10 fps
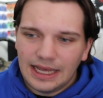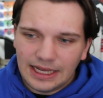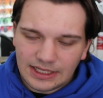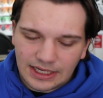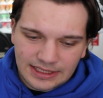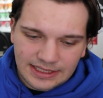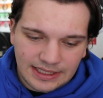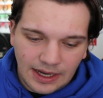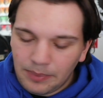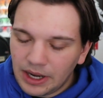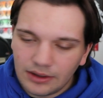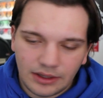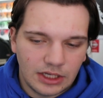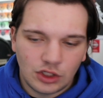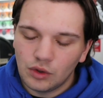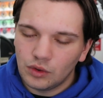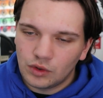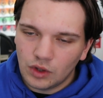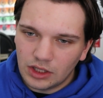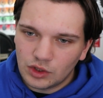it's apparently
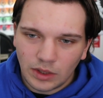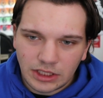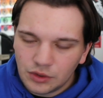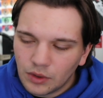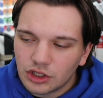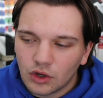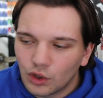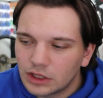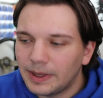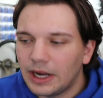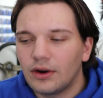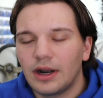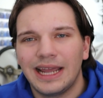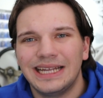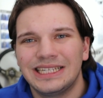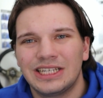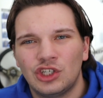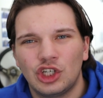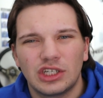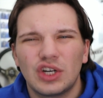2,200 horsepower
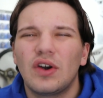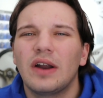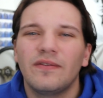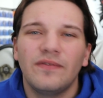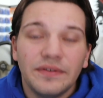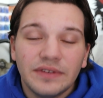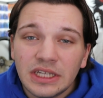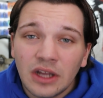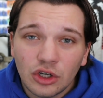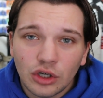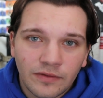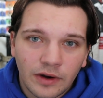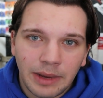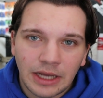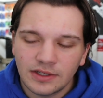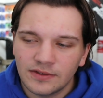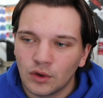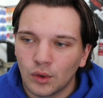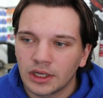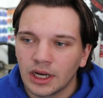and just around 1,500 foot-pounds of
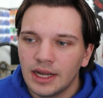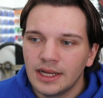torque.